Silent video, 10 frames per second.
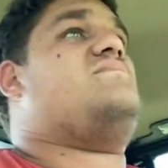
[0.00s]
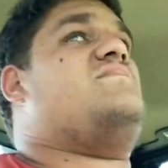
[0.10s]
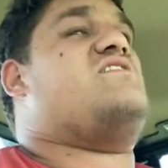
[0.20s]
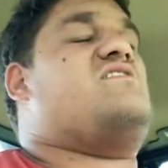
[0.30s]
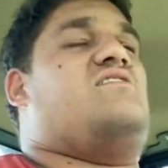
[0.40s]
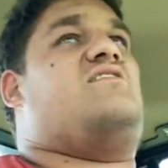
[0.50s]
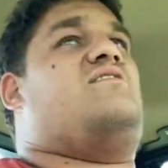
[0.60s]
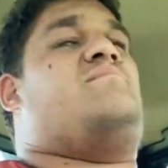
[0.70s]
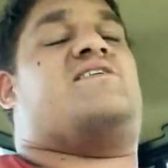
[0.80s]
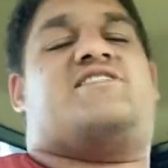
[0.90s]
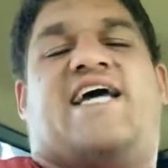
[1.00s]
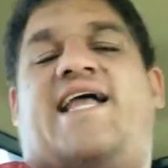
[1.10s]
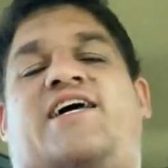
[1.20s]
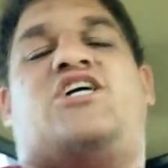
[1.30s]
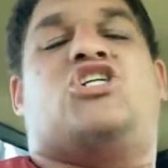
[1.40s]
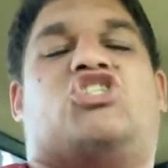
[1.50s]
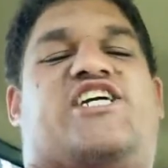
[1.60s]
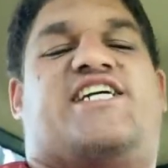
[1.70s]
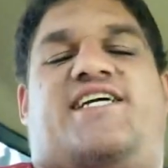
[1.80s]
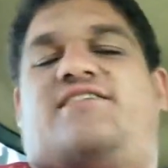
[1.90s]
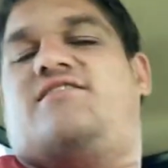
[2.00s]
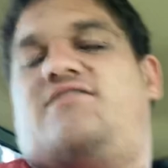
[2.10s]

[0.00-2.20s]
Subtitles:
It's a metallic green.